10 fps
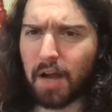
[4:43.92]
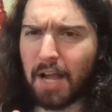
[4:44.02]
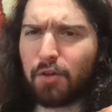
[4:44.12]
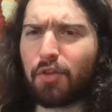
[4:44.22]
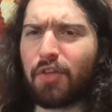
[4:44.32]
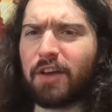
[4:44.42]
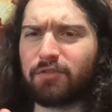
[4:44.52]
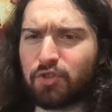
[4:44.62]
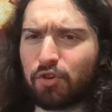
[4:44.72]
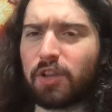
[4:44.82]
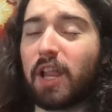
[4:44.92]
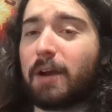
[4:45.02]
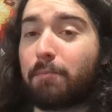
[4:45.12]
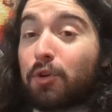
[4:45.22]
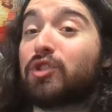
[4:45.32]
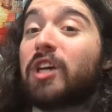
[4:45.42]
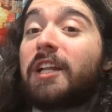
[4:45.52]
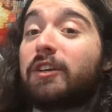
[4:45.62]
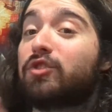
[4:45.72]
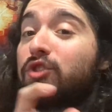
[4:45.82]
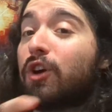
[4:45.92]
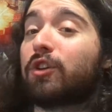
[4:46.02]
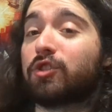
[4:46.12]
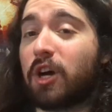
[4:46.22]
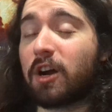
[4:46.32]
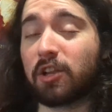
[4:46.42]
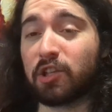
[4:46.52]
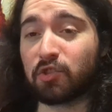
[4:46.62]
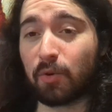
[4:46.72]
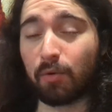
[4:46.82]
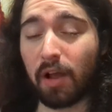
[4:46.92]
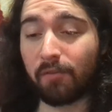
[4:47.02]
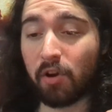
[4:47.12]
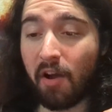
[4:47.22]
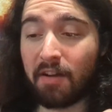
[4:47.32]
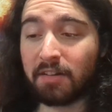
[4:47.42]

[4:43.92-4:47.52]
I know that they have certain like percentage dark chocolates or whatever.